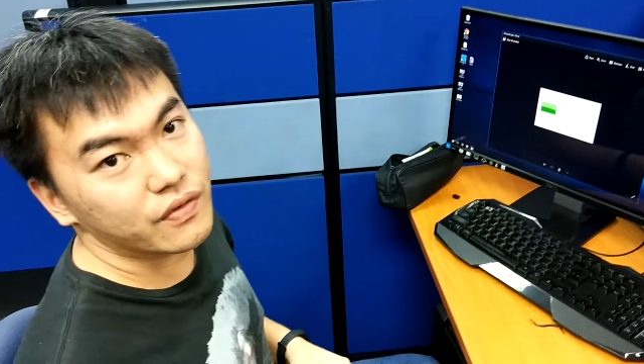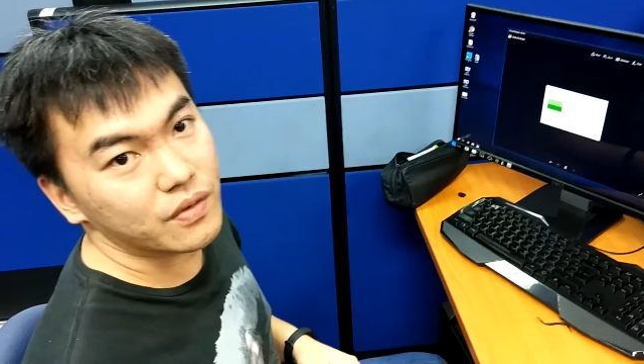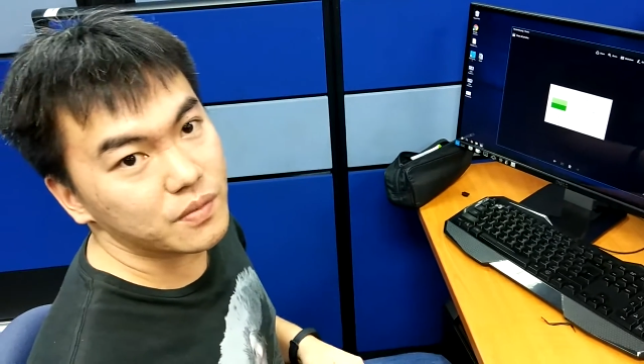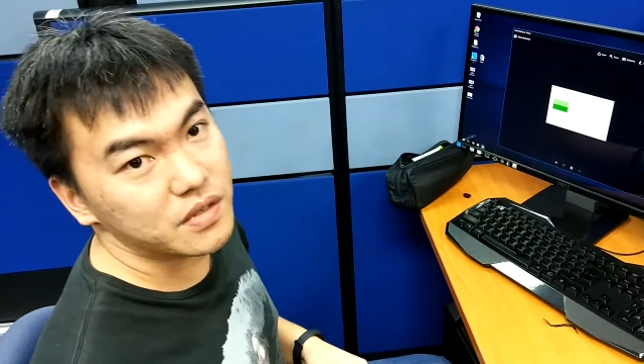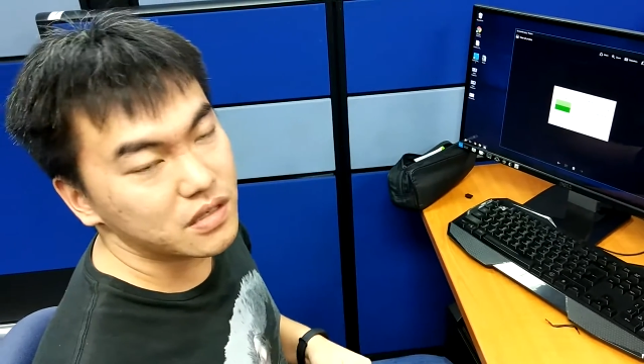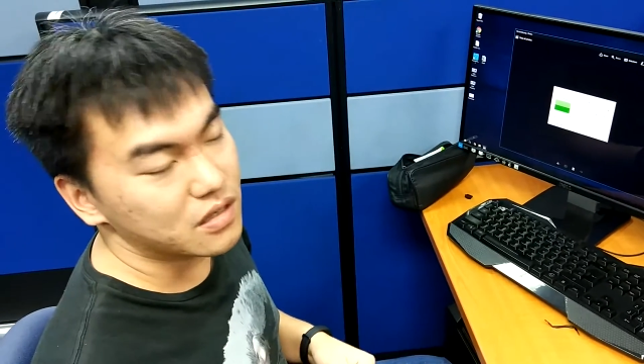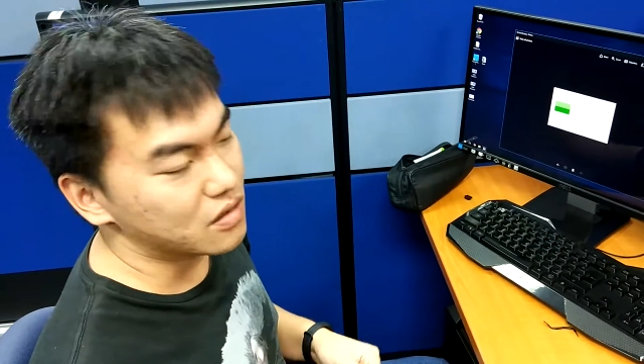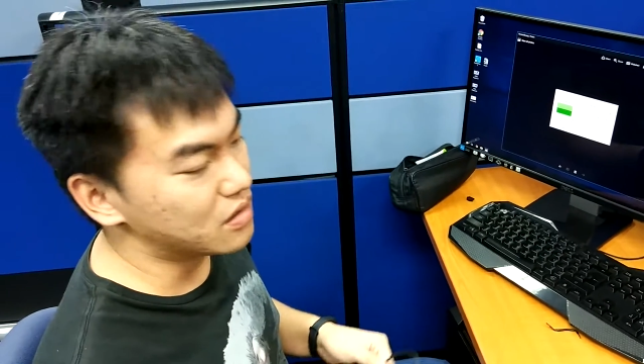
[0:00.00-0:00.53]

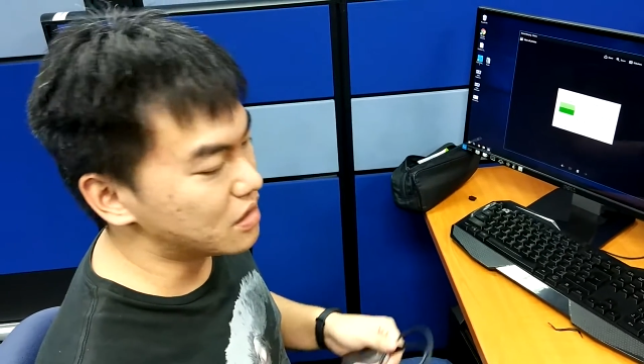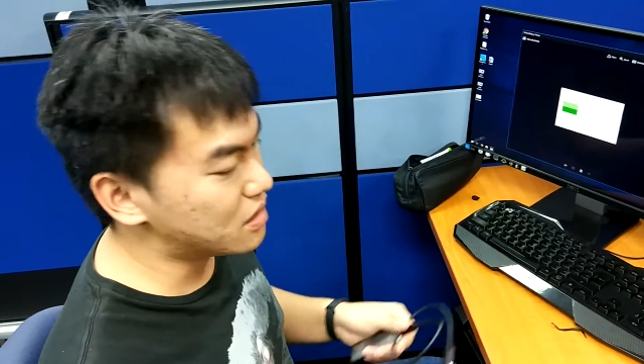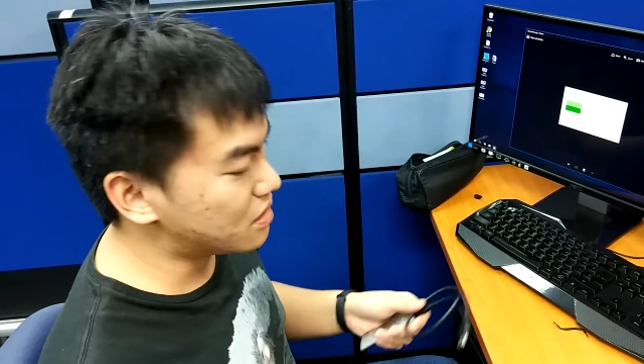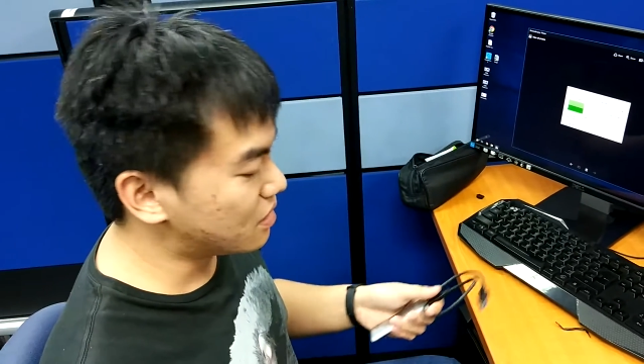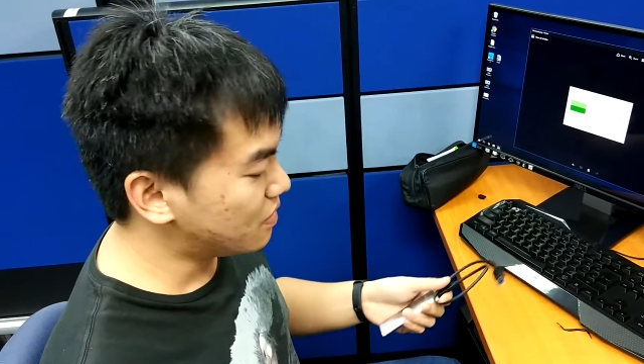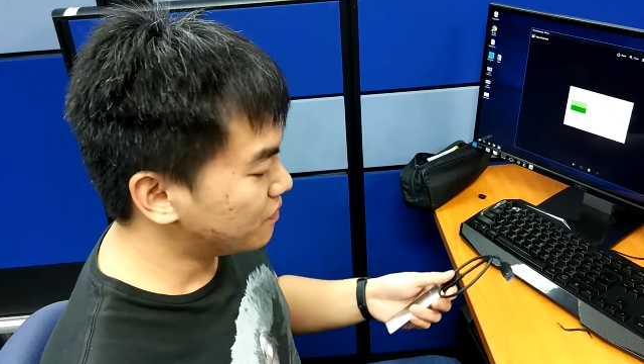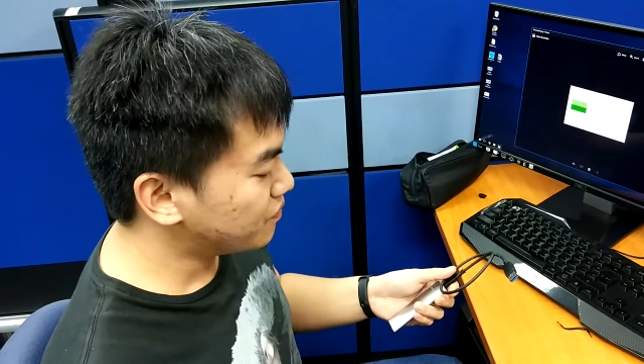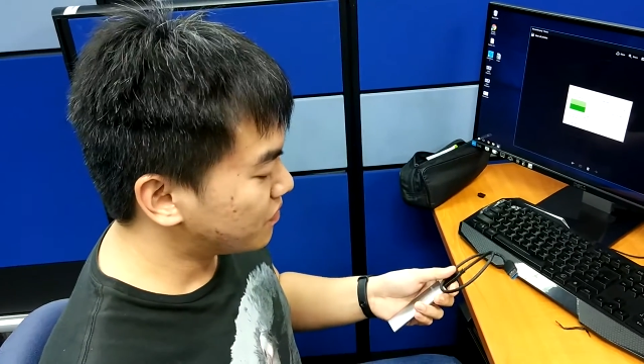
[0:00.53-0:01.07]
performance on
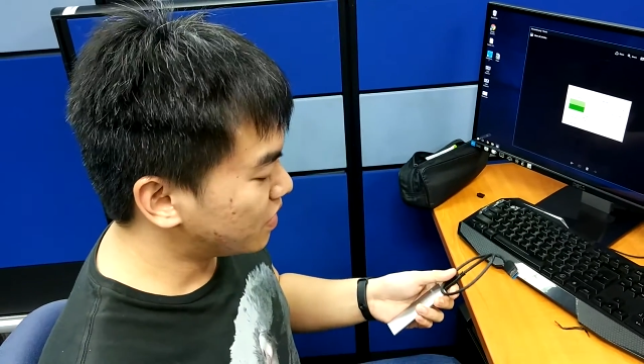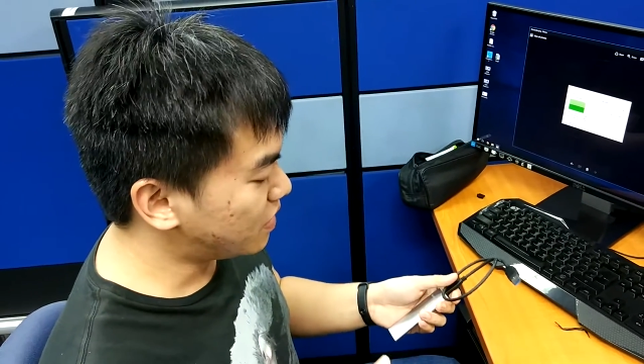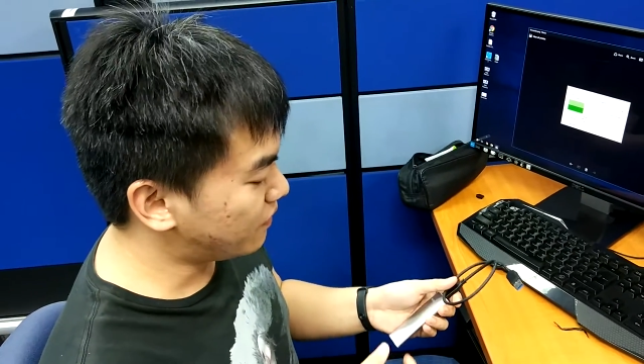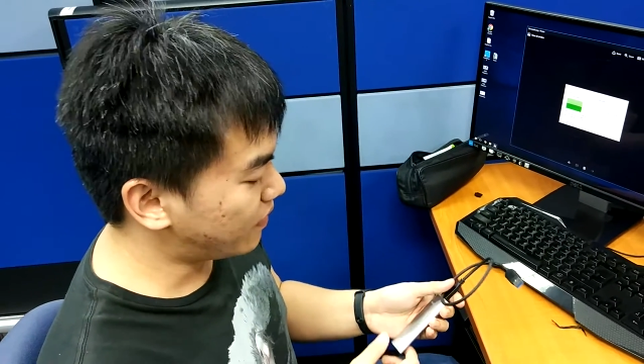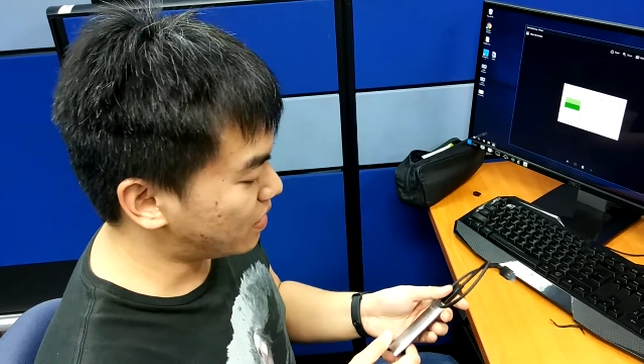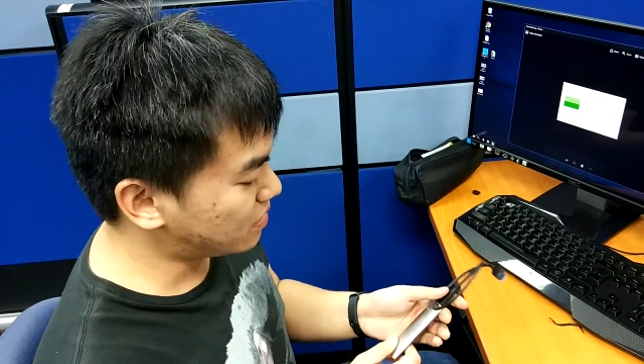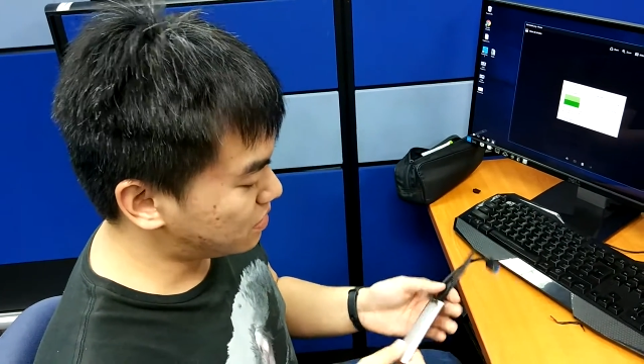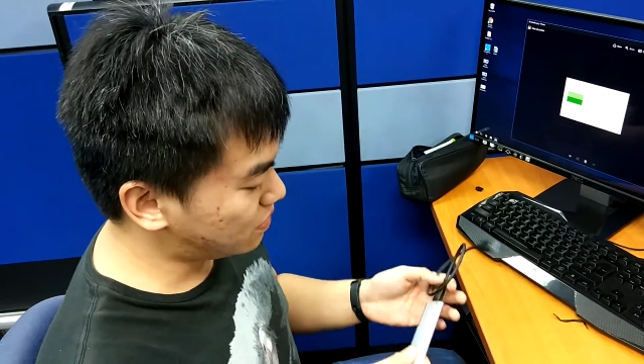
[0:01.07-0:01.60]
this
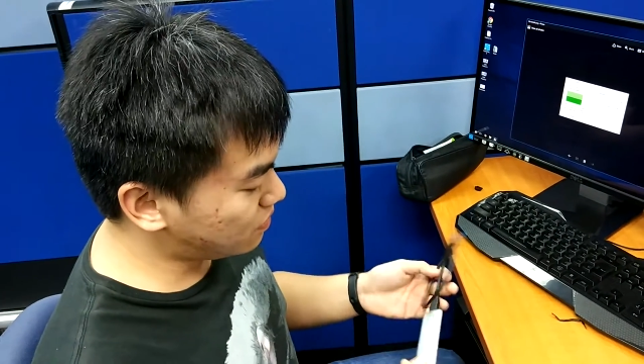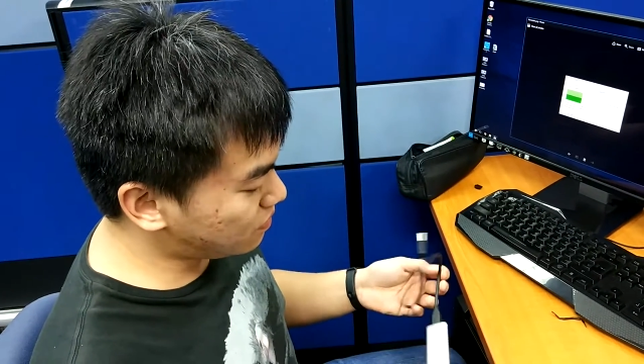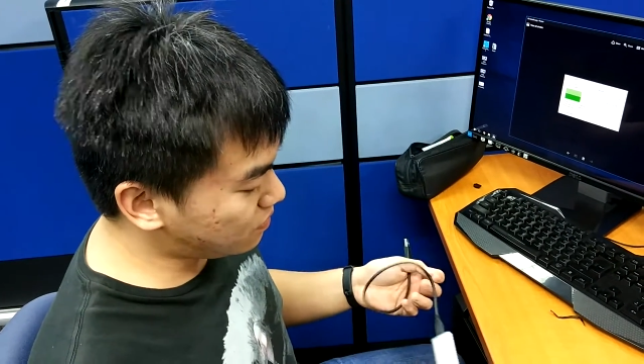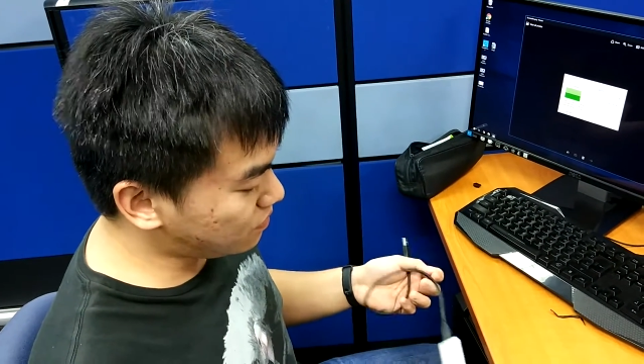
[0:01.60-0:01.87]
device.